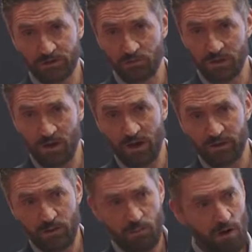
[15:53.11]
and we
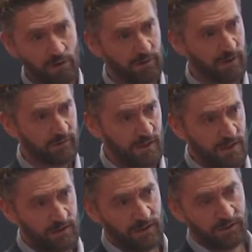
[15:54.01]
guided the market that
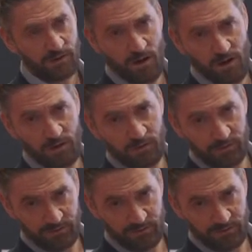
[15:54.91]
the entire